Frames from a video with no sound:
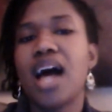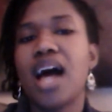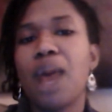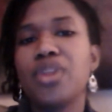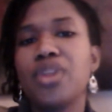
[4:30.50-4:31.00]

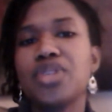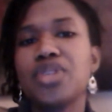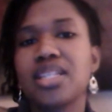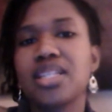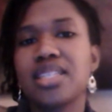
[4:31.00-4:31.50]
I want you to
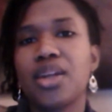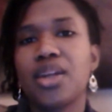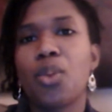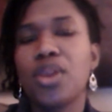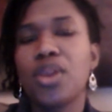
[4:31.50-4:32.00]
consider
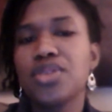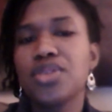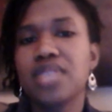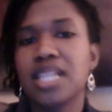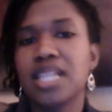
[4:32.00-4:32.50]
what those
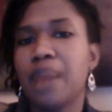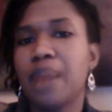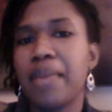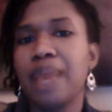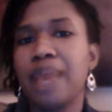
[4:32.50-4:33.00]
things might
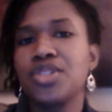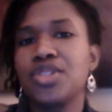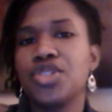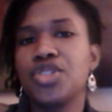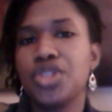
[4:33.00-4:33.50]
be able to
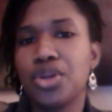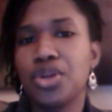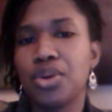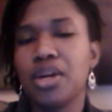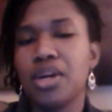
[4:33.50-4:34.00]

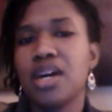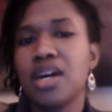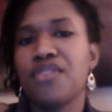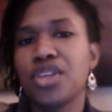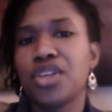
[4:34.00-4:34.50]
do
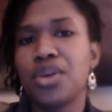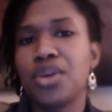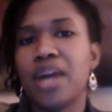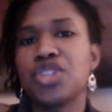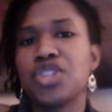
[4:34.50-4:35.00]
for you
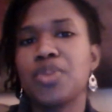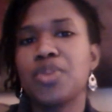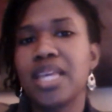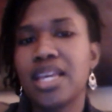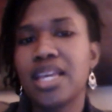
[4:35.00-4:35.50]
as you
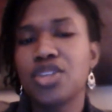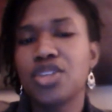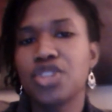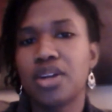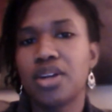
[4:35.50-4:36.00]
begin your
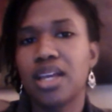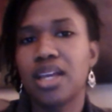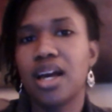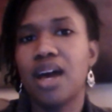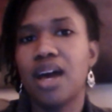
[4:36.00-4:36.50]
journey
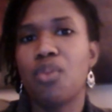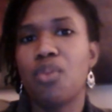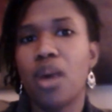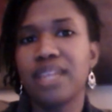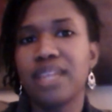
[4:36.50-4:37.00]
of
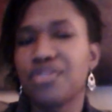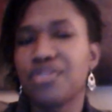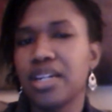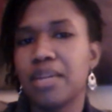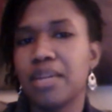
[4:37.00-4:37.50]
wanting
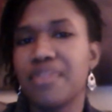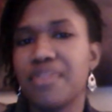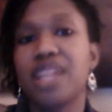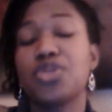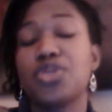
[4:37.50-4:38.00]
freedom, if
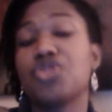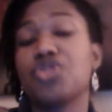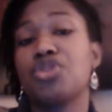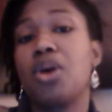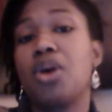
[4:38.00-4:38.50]
that's what your
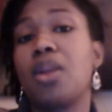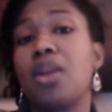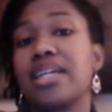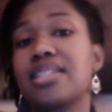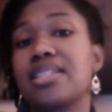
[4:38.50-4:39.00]
true goal
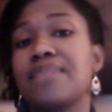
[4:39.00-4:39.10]
is.